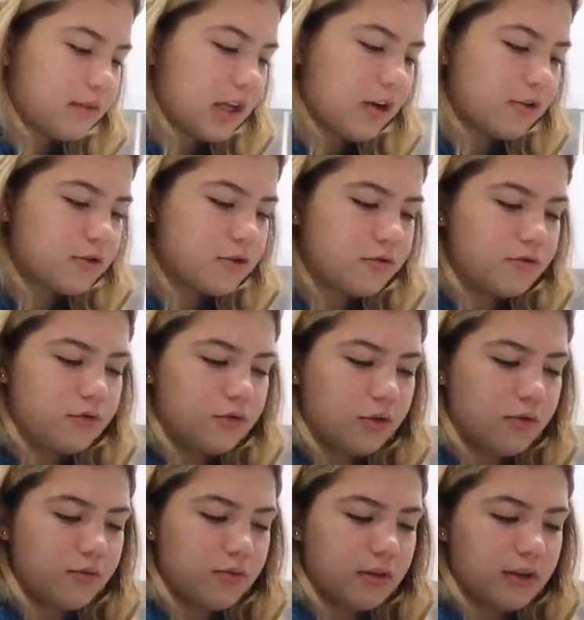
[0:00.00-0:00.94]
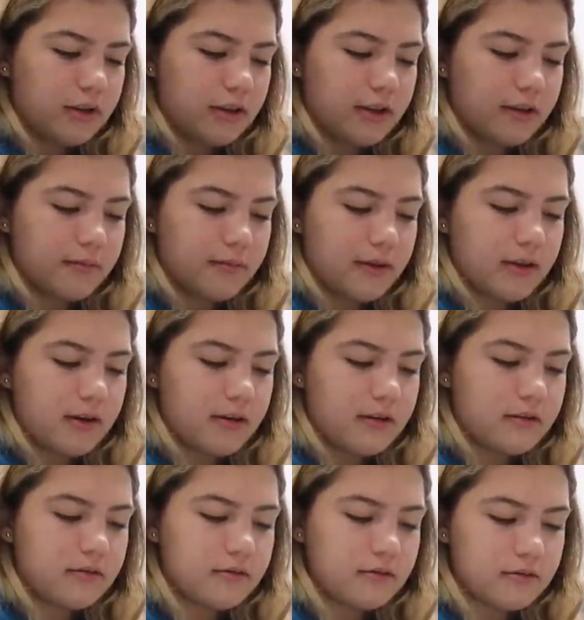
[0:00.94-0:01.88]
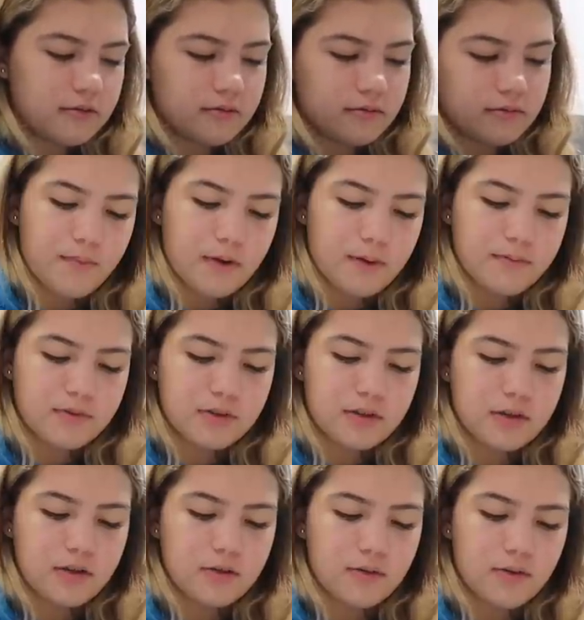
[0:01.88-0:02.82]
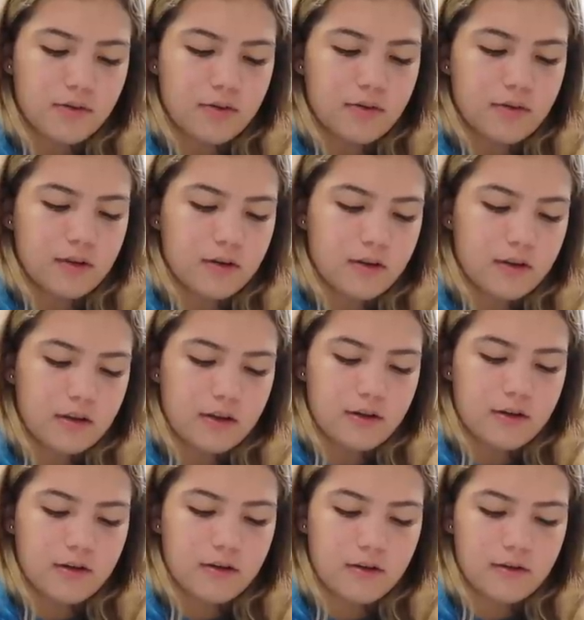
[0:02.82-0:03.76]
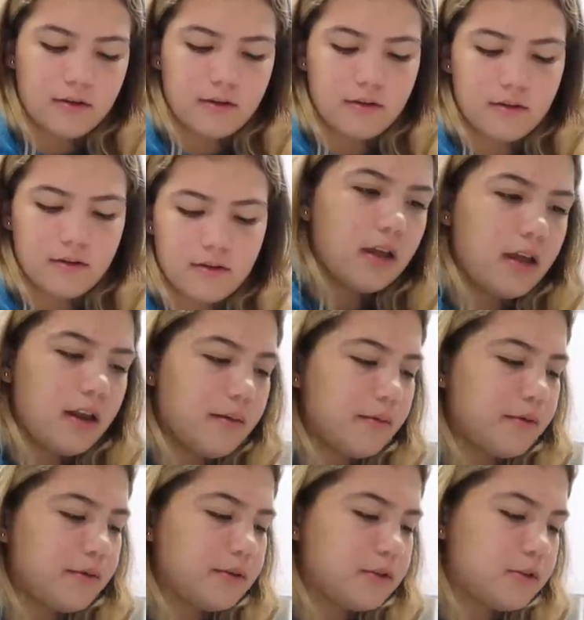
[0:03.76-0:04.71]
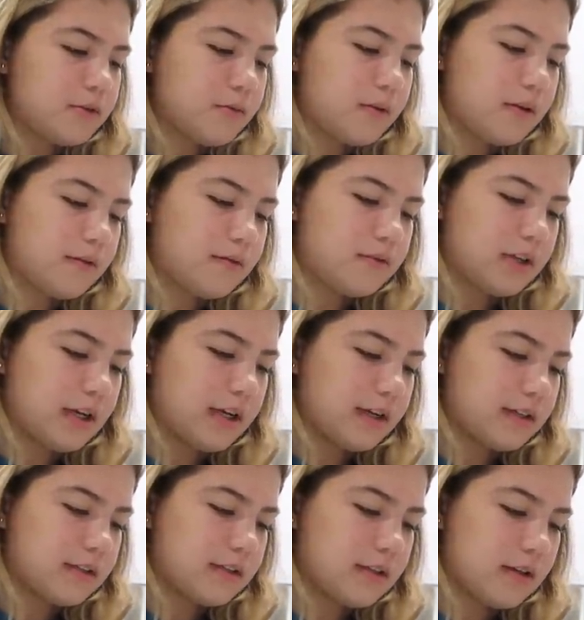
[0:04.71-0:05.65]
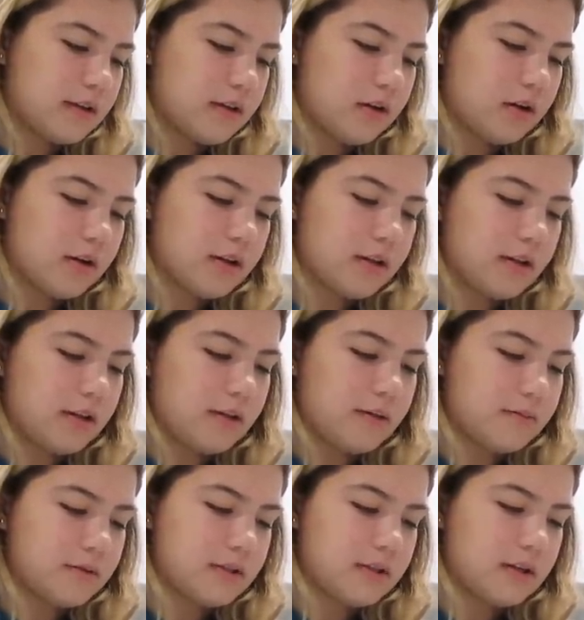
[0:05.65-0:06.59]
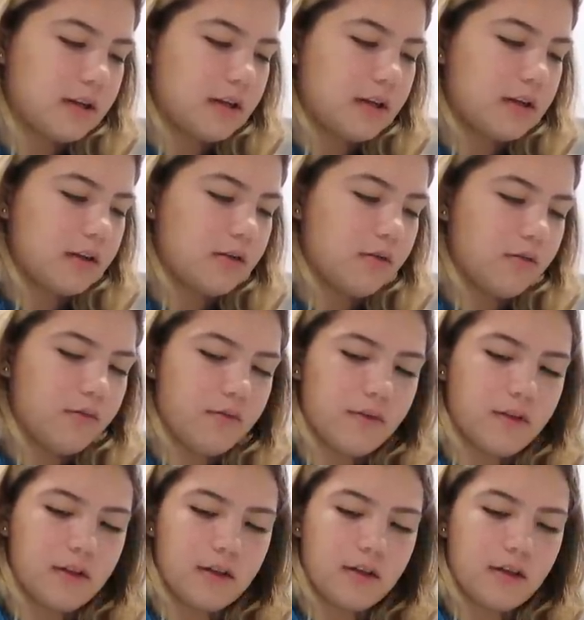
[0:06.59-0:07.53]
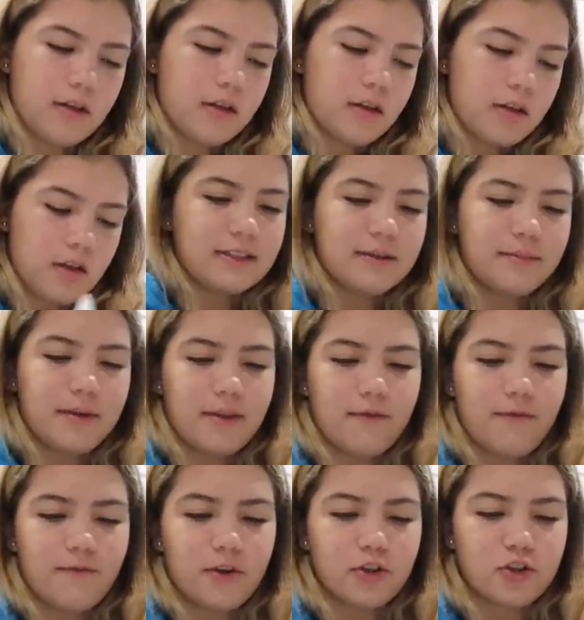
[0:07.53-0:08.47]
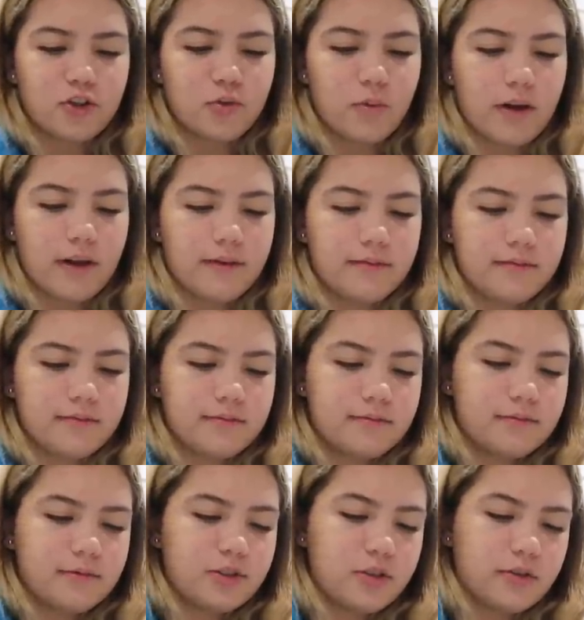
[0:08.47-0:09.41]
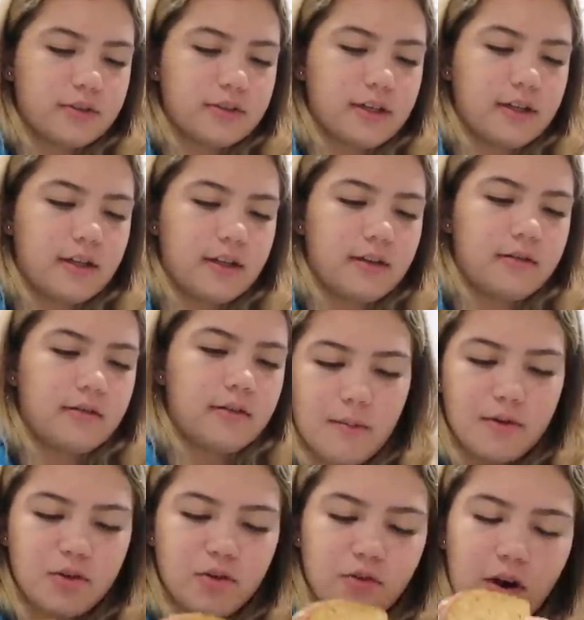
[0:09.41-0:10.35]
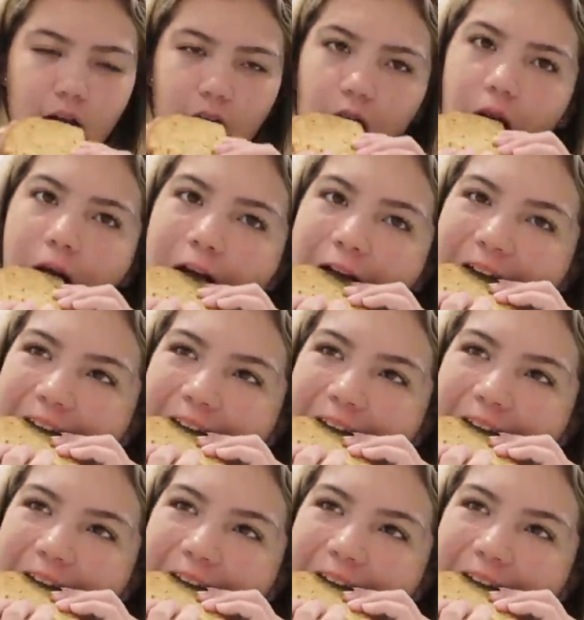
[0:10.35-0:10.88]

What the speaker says: I also don't really like mayonnaise. So I'm just gonna do a thin layer. And I'm going to one of Jack's hockey games tonight, hopefully. It's gonna be the first one. So excited. I'm gonna try it.